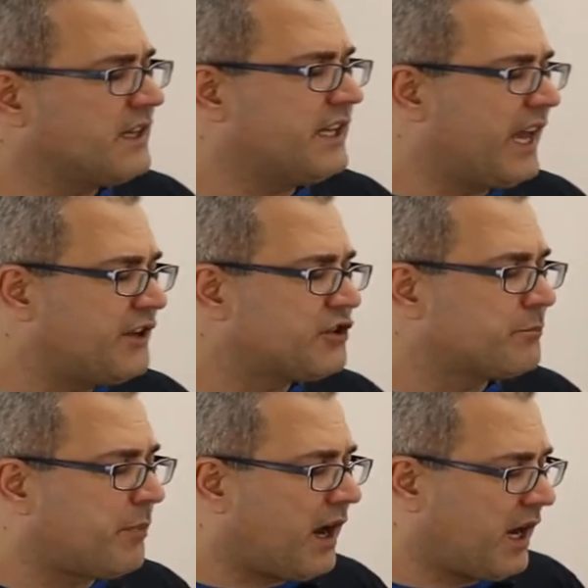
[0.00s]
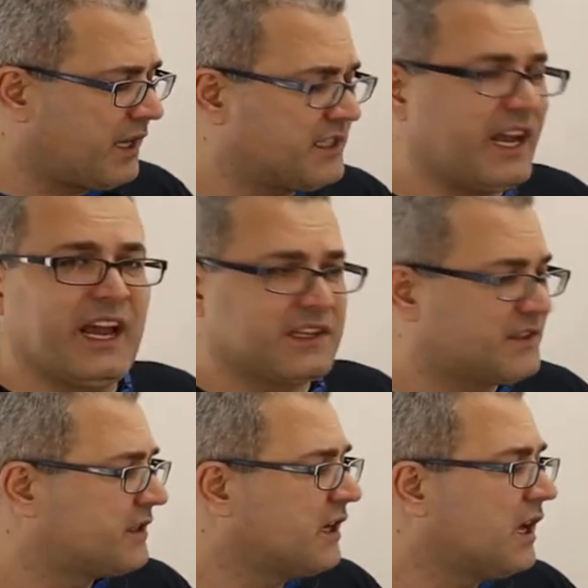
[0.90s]
the agent buys
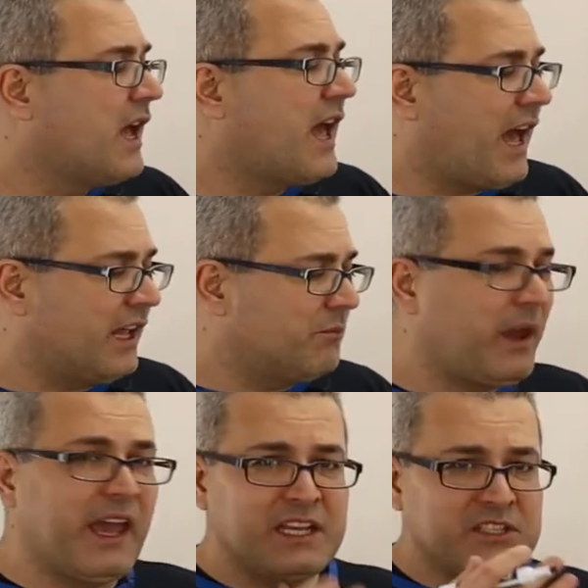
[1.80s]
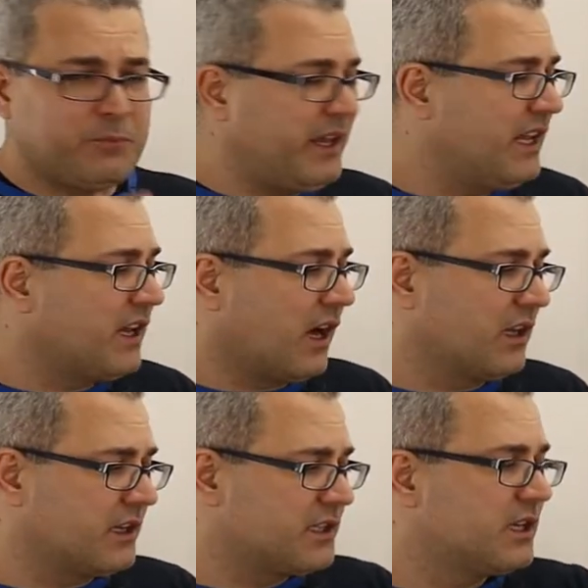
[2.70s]
X and pays P
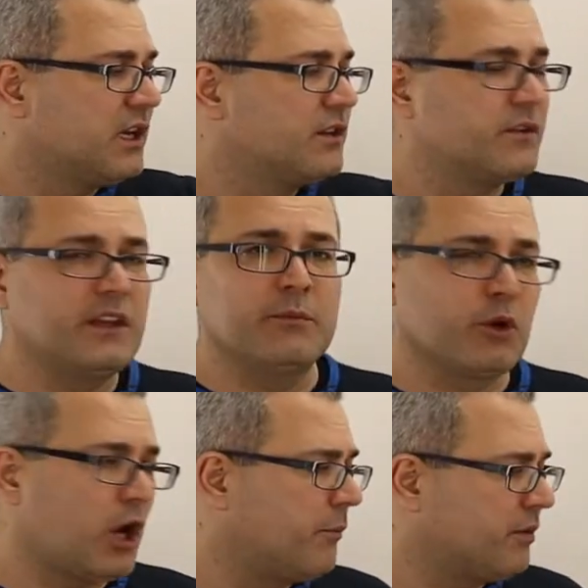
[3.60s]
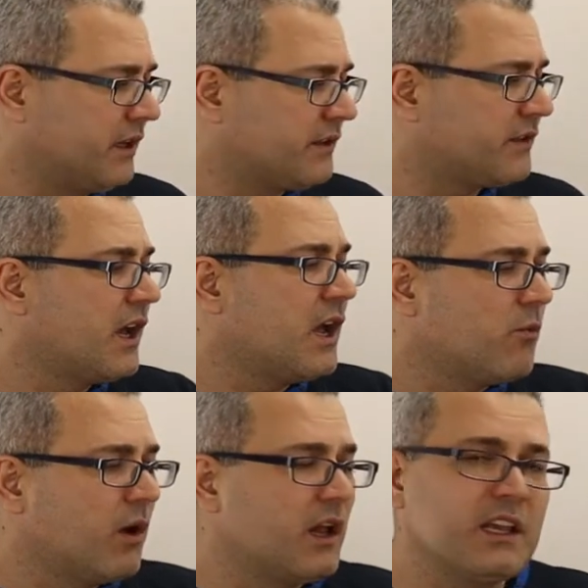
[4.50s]
dollars to the monopolist,
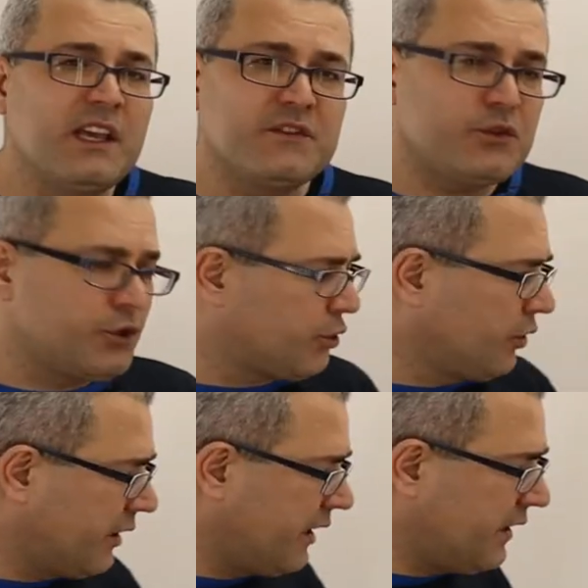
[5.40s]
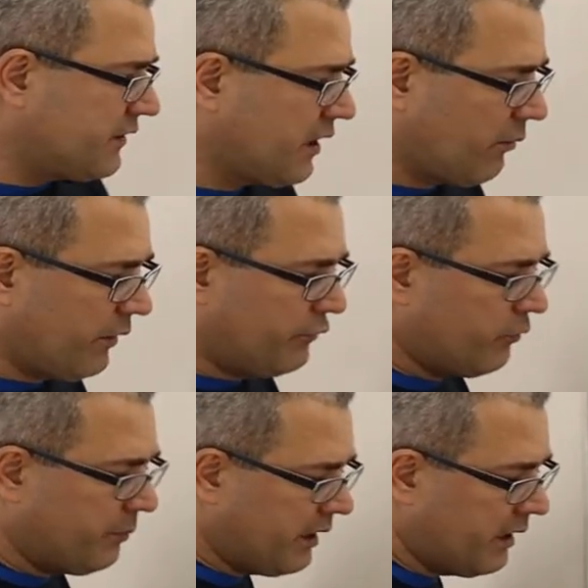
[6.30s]
well, his utility is going
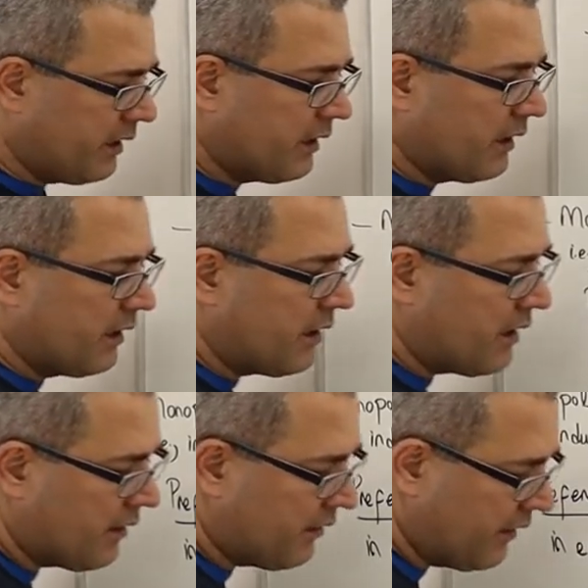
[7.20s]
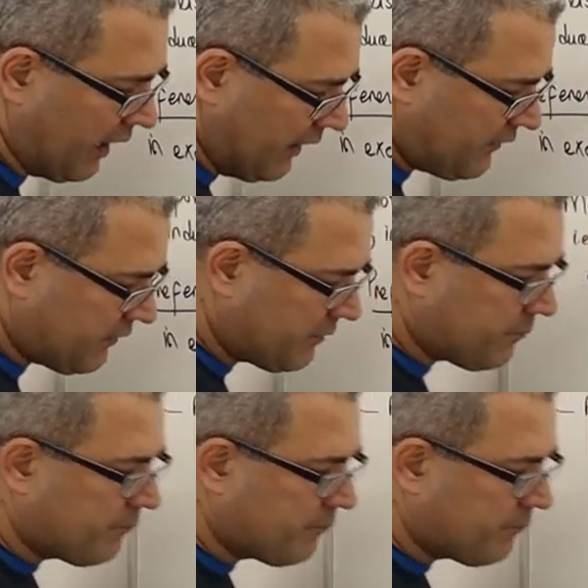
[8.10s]
to be this.